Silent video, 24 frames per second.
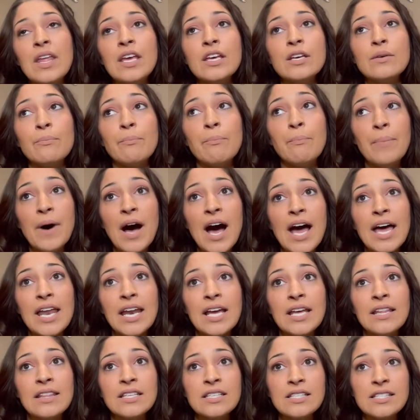But
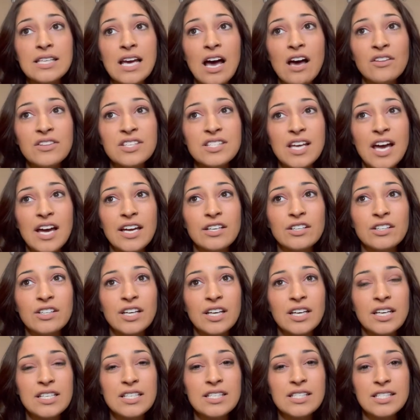in the south side, you're
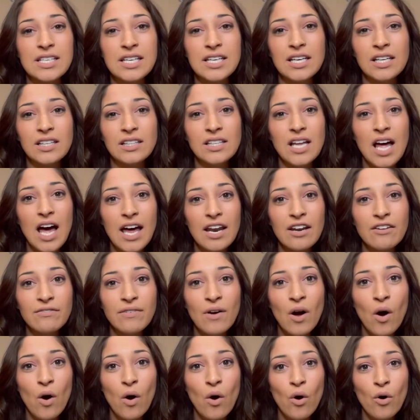going to see a lot of
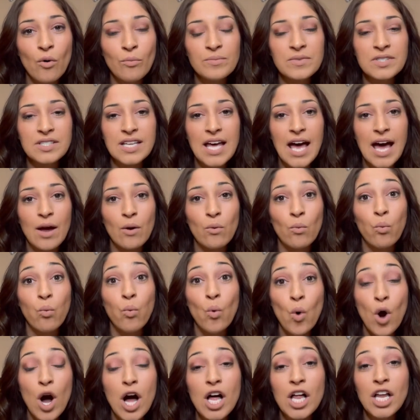homes that
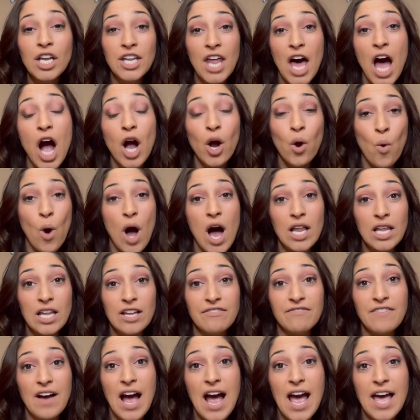will not
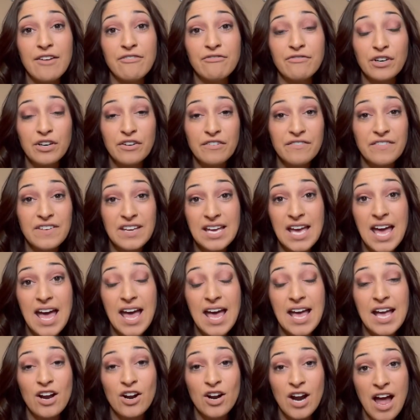qualify for
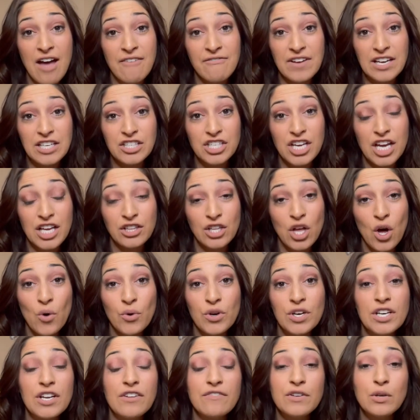VA or FHA
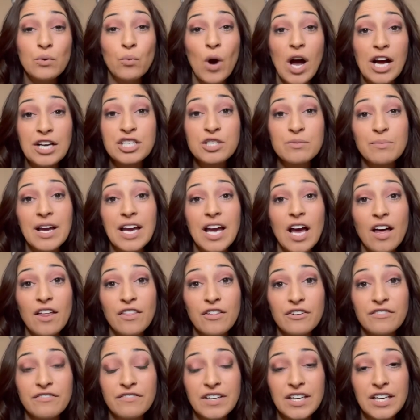loan. And if you watch my
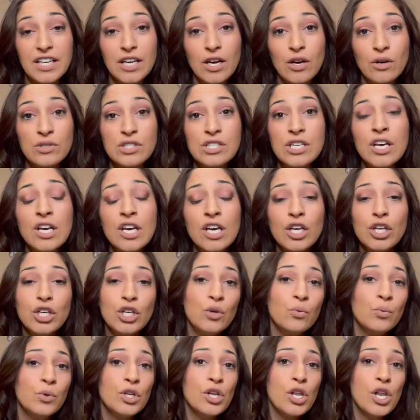other videos,
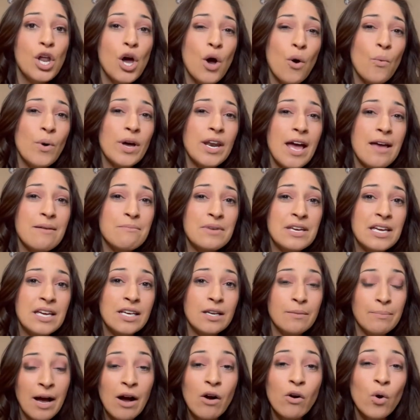you will know what I mean
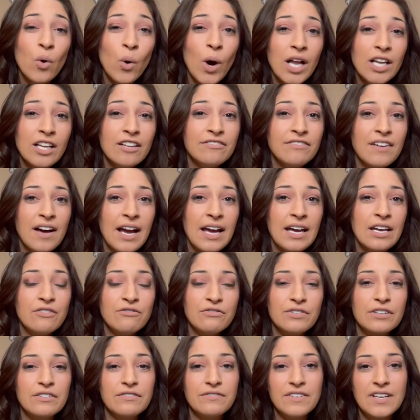about qualifying
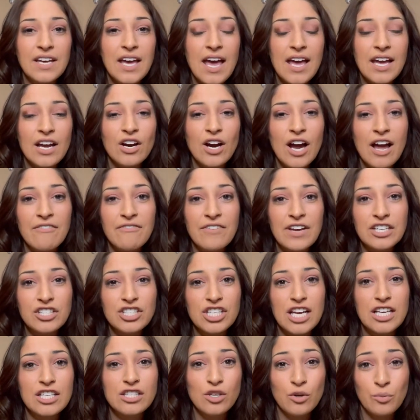for VA or
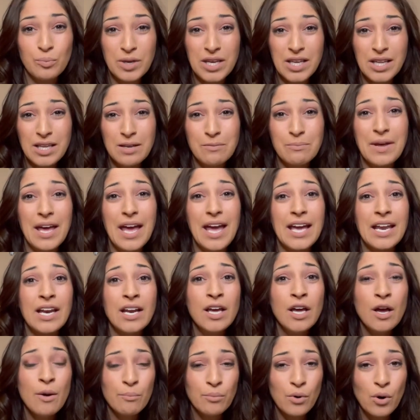FHA. So peeling paint,
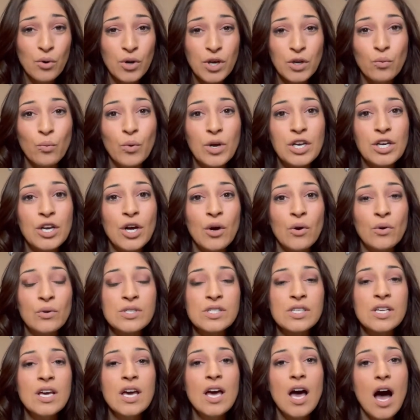broken
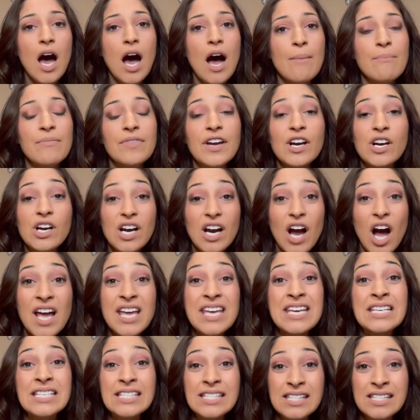windows. There
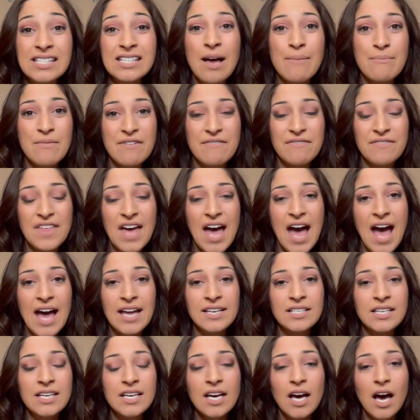is some of
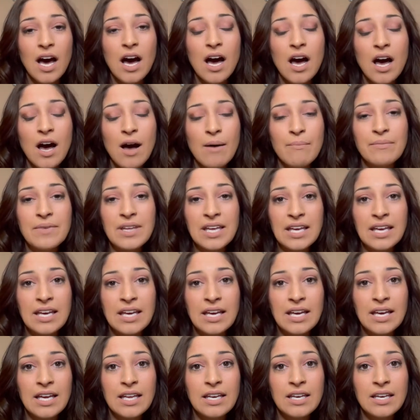that
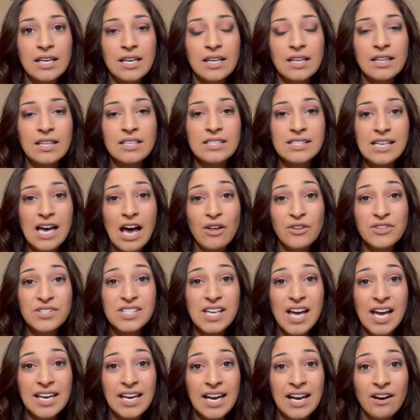in the south
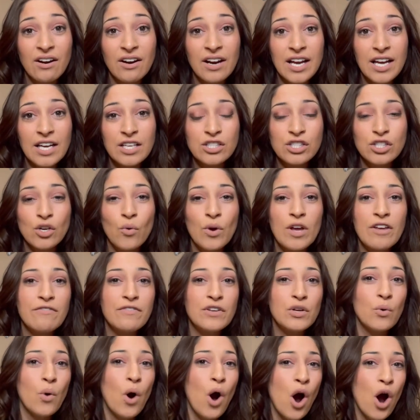side area. So if
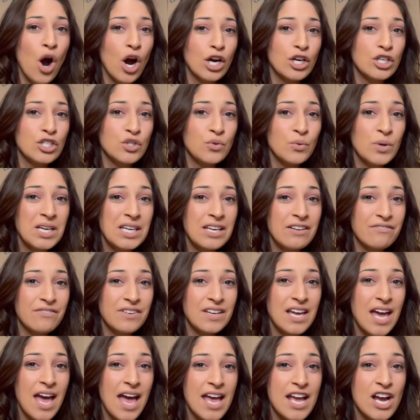you are doing a
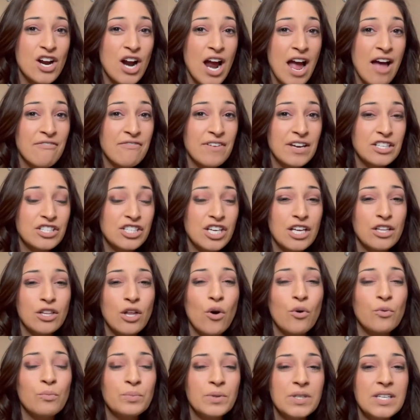VA or FHA
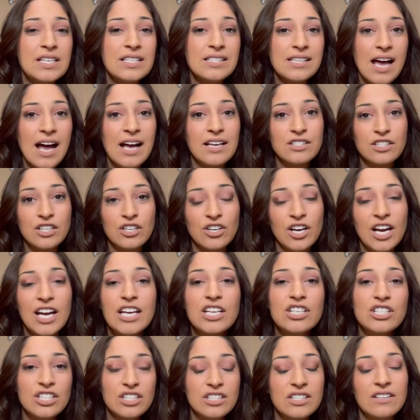loan, please ask your
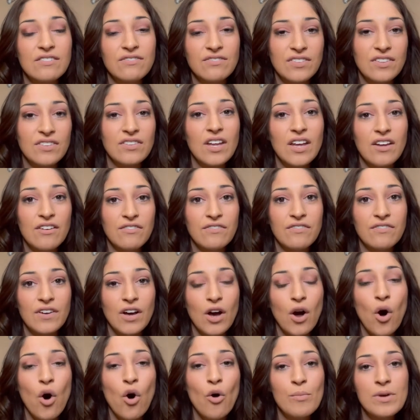agent if
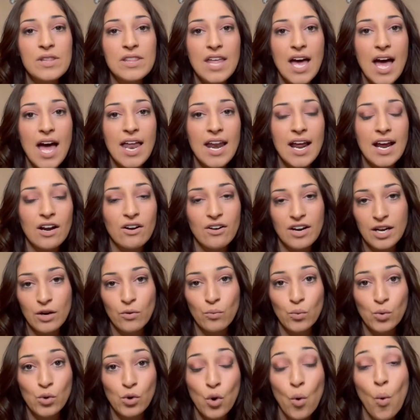a home in that area
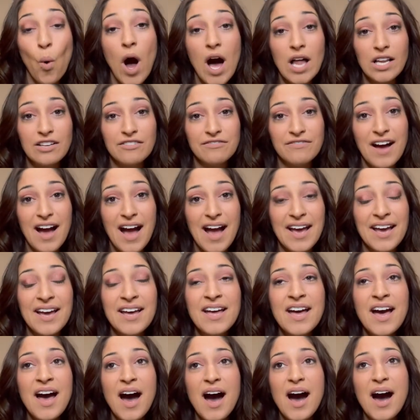will qualify.
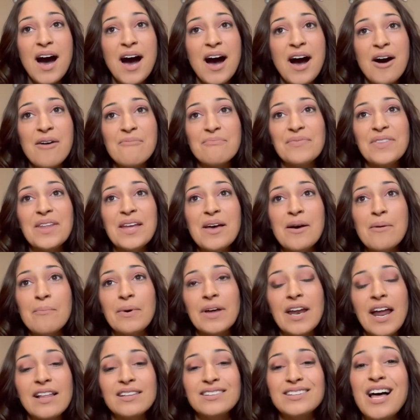
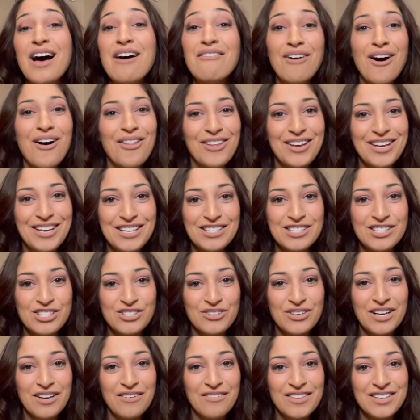But I love all the
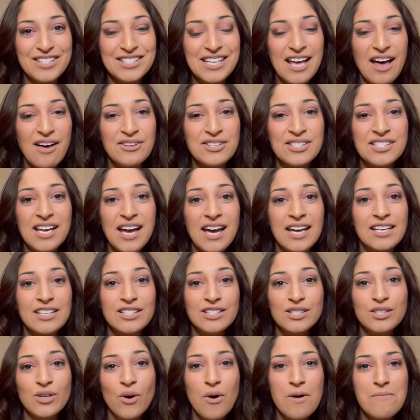history of the south side.
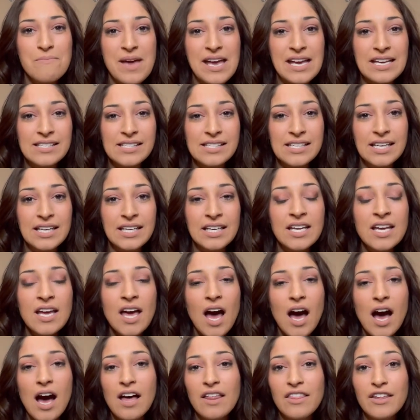It's so amazing.
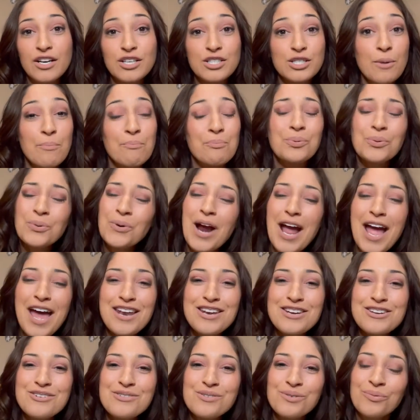There's a
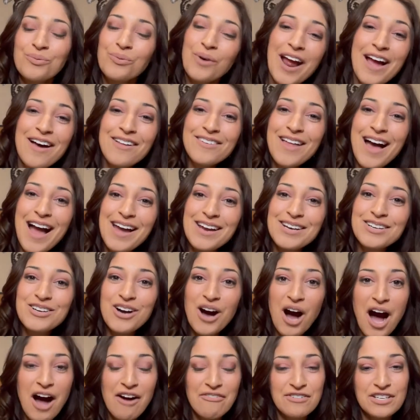brand new rail line
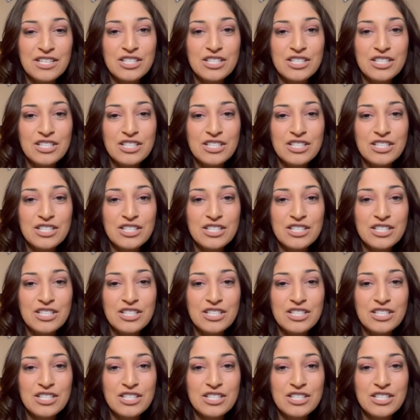coffee